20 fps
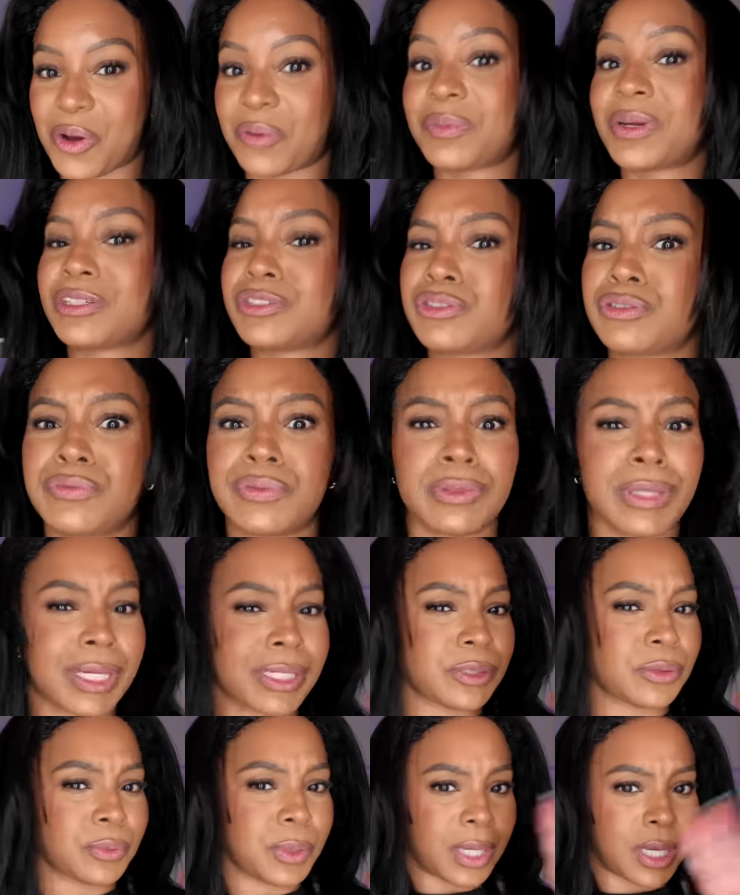I'm not sure if you
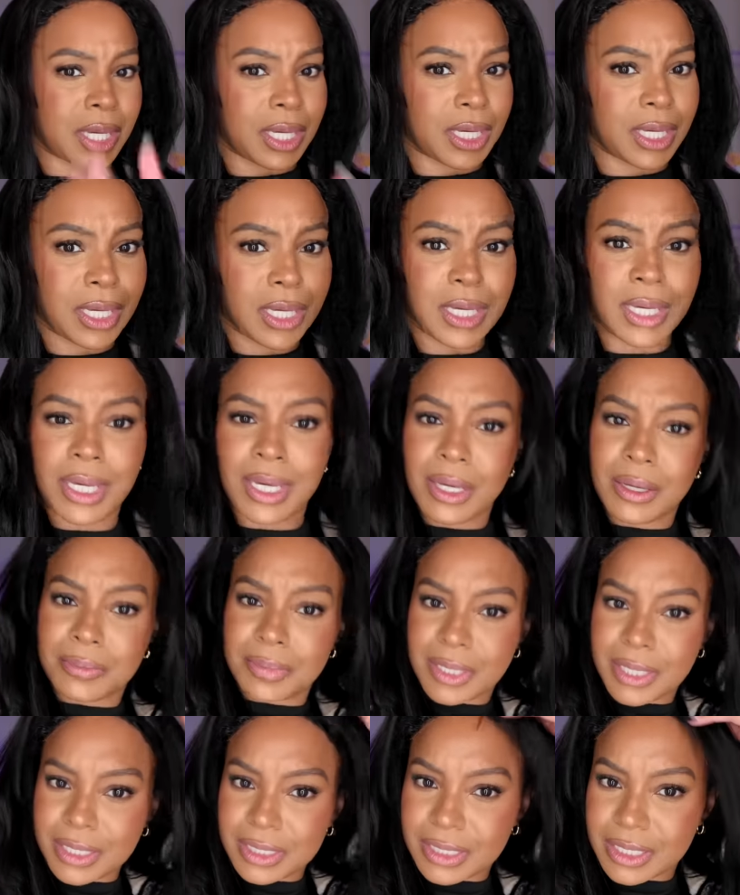like the wig
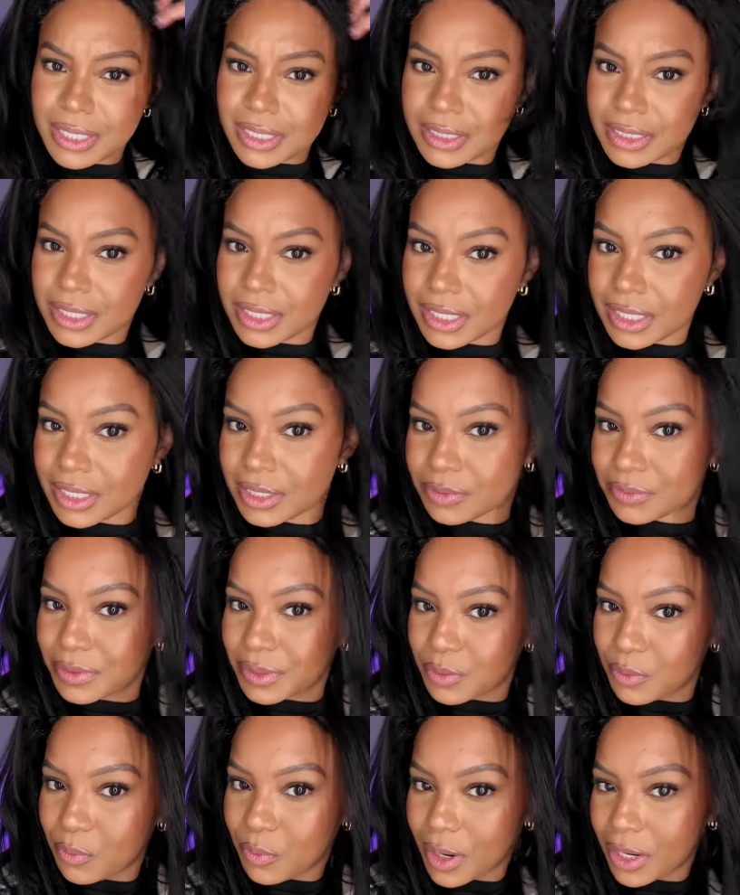because it took a little bit
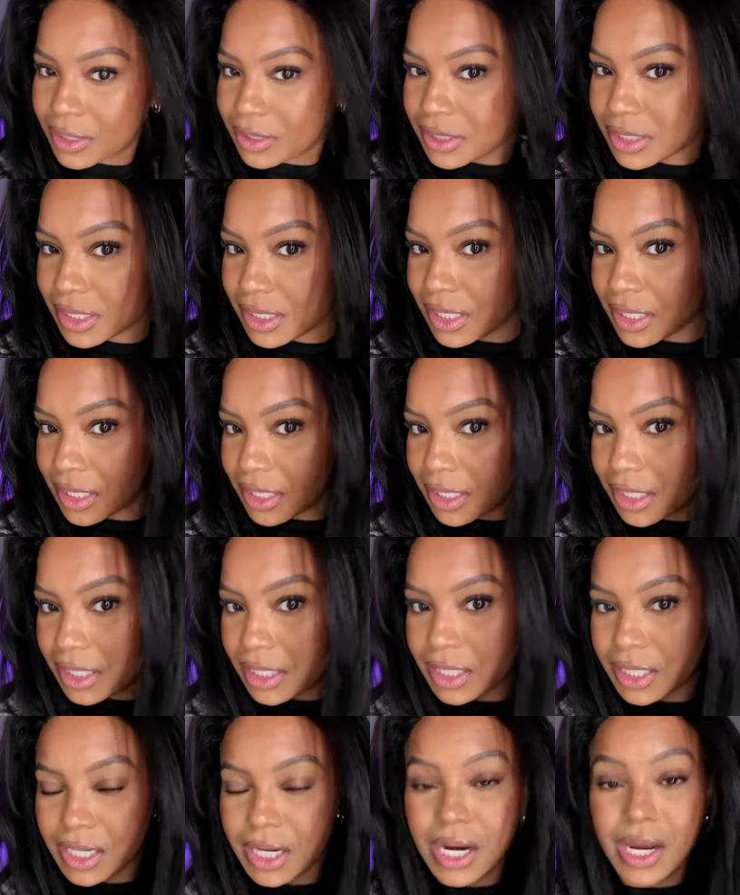of work to get her
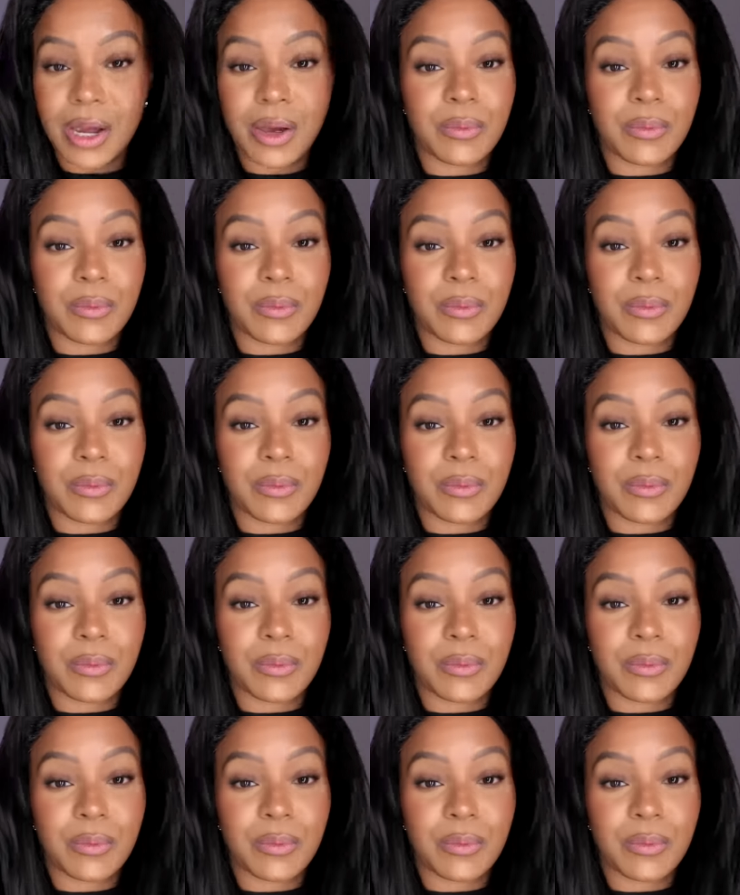here.